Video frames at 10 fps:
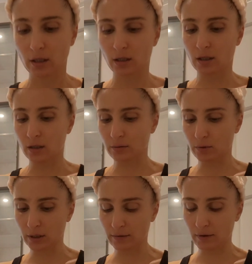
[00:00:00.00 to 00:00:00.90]

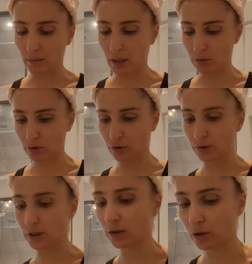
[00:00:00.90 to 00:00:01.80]
whatever amount you
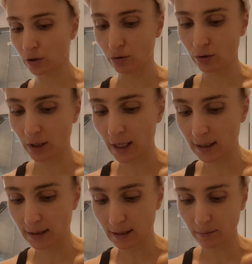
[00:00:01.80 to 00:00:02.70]
need. So today
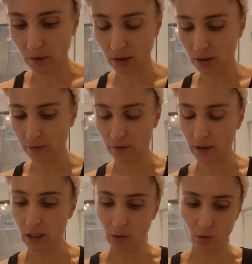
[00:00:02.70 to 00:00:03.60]
is something
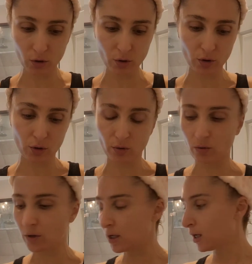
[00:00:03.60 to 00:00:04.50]
different. I also
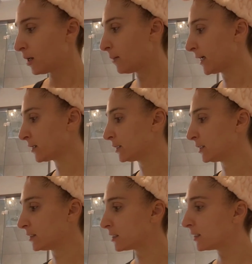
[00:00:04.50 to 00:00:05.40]
do
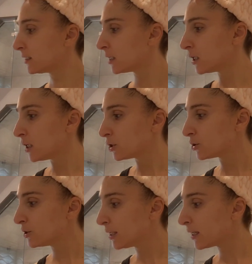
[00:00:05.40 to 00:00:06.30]
microneedling.
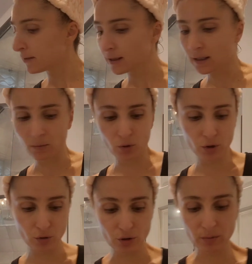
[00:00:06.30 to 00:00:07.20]
Today I think I'm
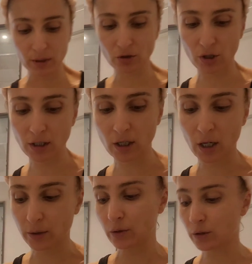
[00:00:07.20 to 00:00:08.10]
going to demonstrate
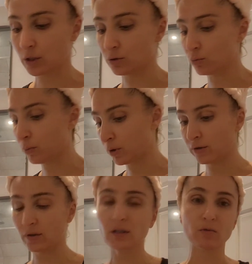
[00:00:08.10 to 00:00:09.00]
how you can do
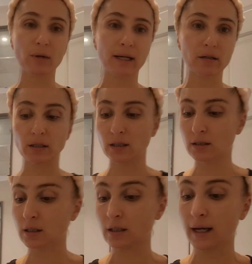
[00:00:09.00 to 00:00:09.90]
both things,
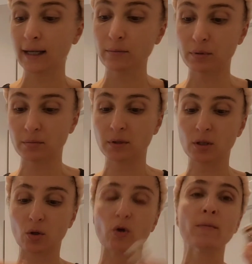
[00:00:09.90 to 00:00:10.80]
microneedling and BB
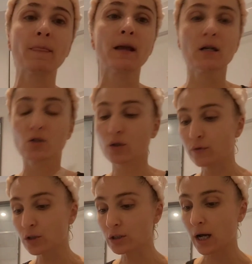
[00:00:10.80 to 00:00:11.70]
glow. So
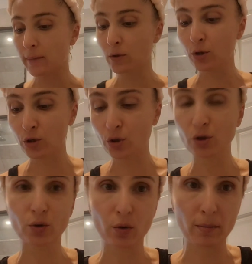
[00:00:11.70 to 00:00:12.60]
first I'm going
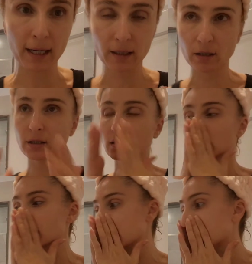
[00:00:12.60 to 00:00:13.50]
to do
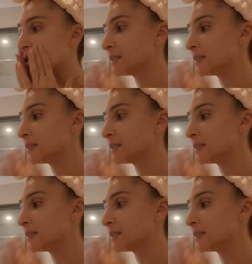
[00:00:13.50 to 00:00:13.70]
microneedling a